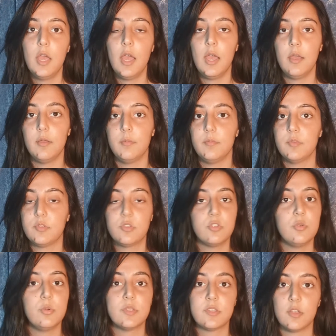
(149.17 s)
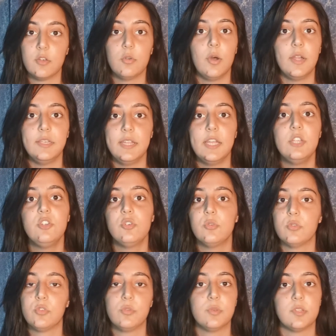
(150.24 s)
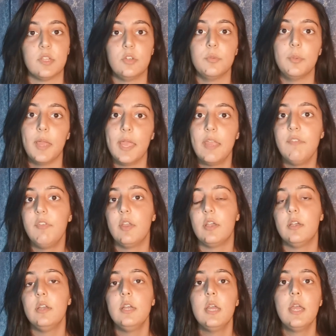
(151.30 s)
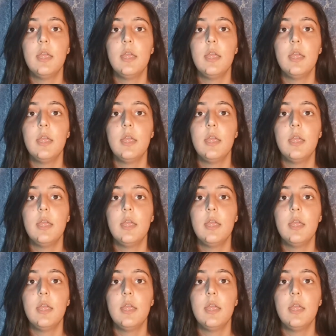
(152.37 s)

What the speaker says: suicidal ideation or suicidal behaviour.